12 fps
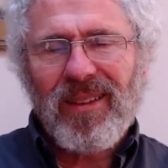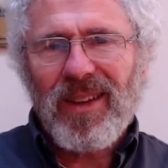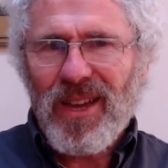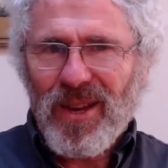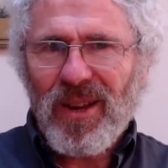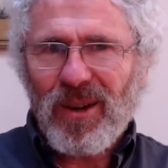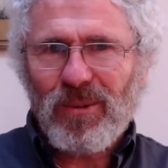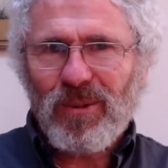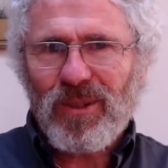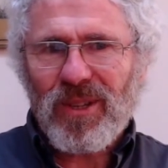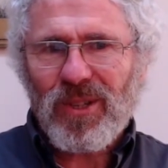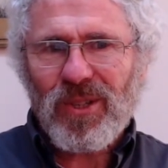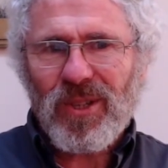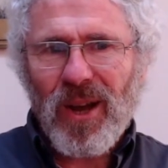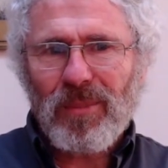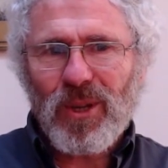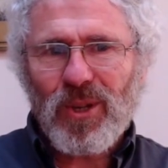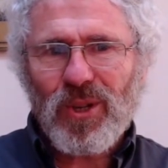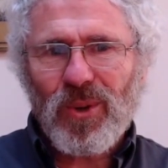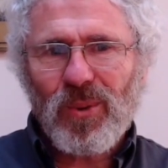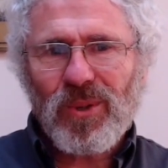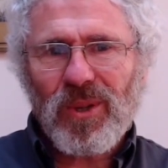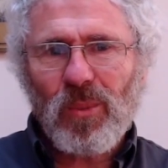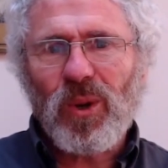He knows his time is
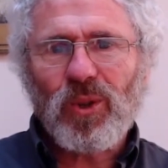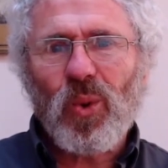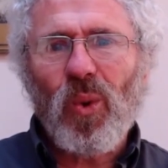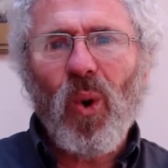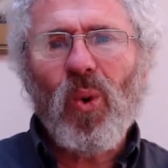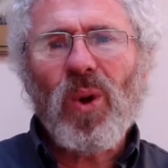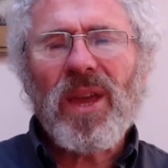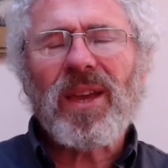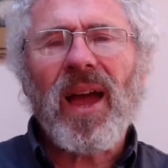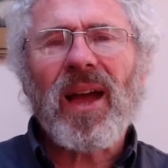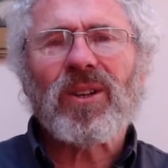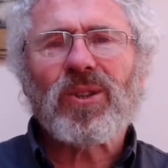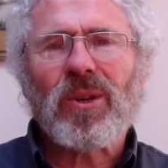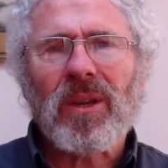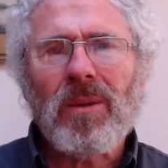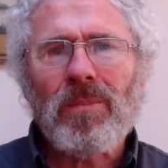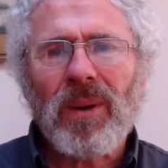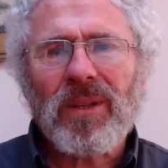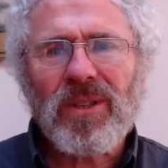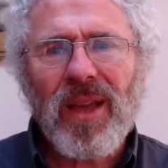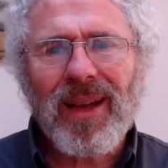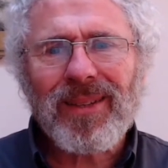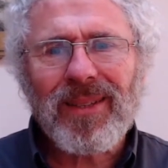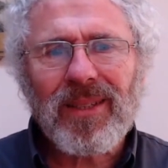short and will do all he can to keep us
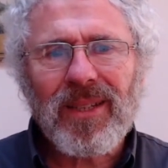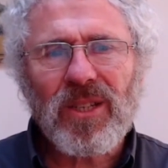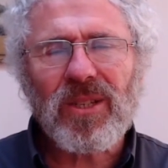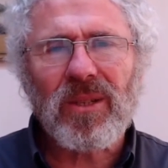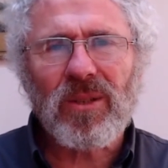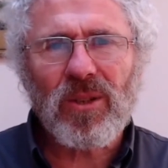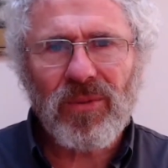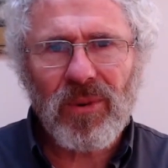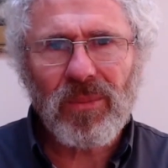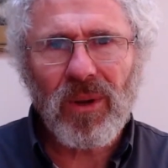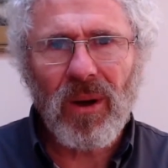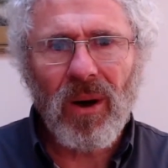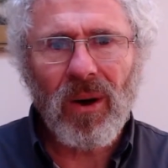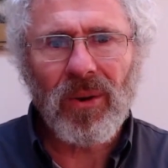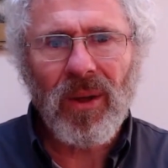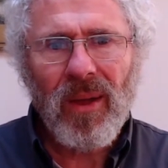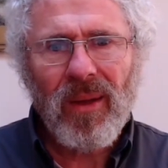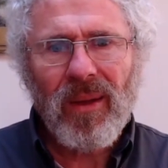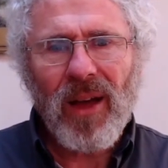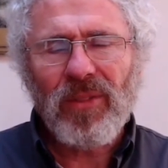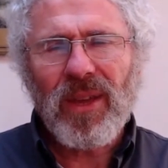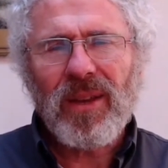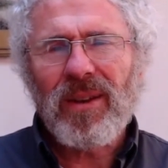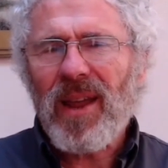at a distance from God and
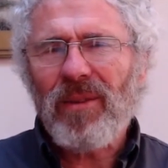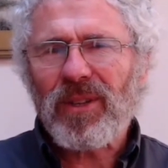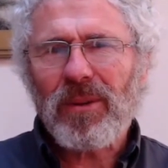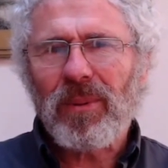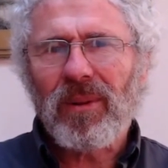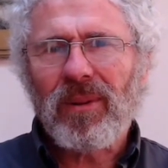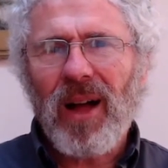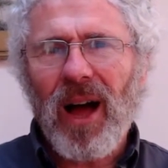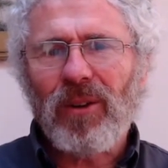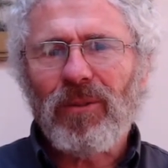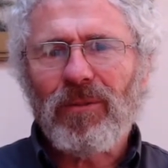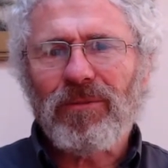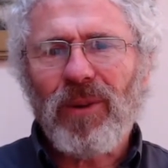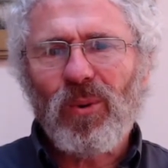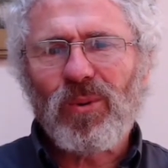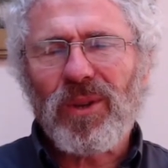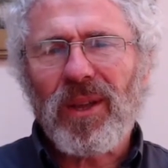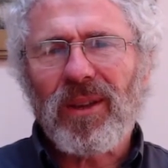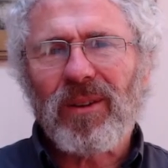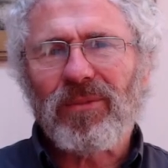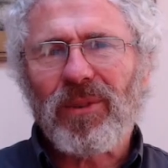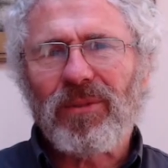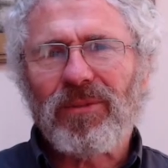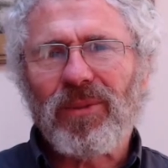the inevitable unfolding of
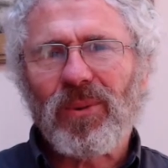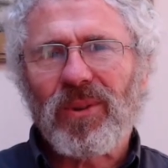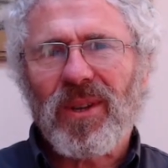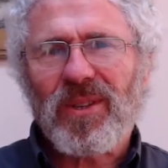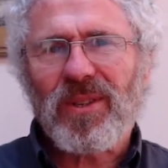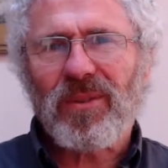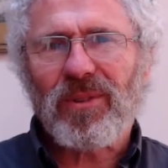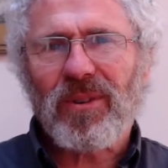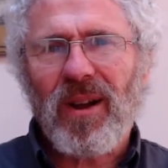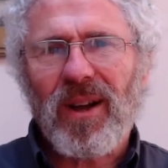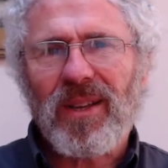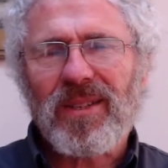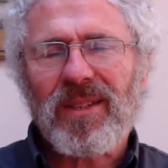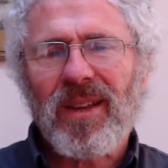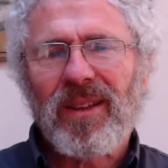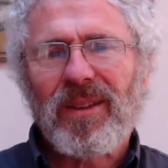the fullness of Christ.